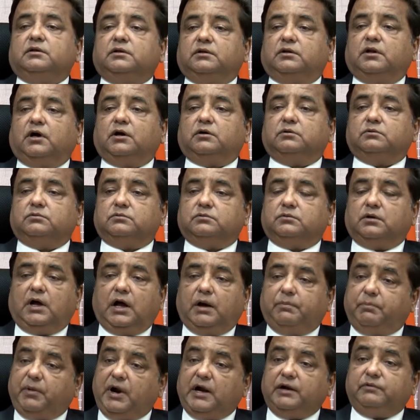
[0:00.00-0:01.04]
Now,
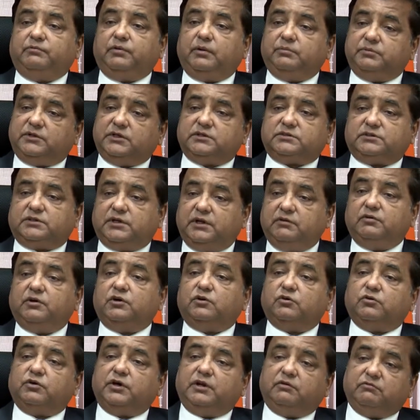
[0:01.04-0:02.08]
apart from these 3
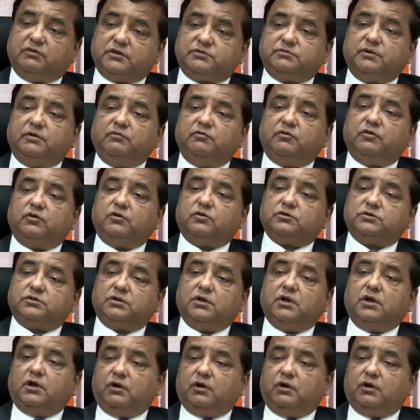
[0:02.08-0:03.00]
investment windows,